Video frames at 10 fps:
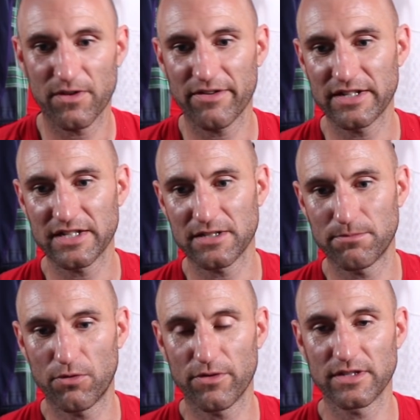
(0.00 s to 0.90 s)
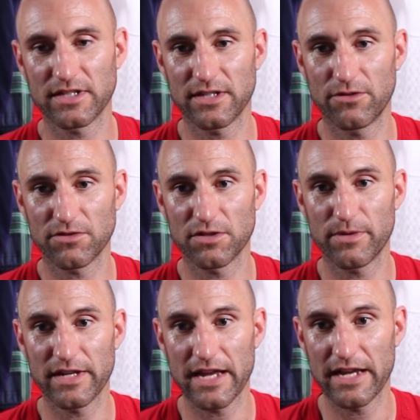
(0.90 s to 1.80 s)
very disappointed not to
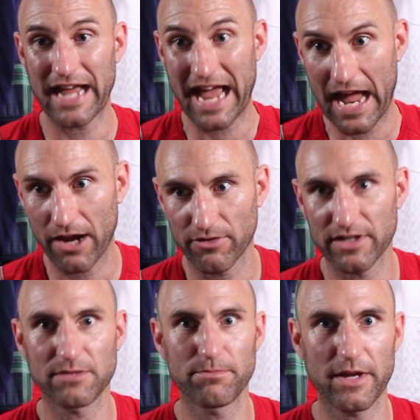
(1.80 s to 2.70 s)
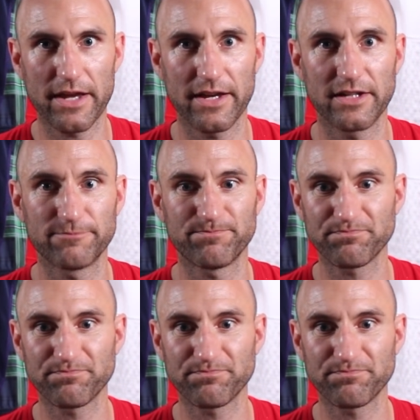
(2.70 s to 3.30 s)
be in. Harris, Beard.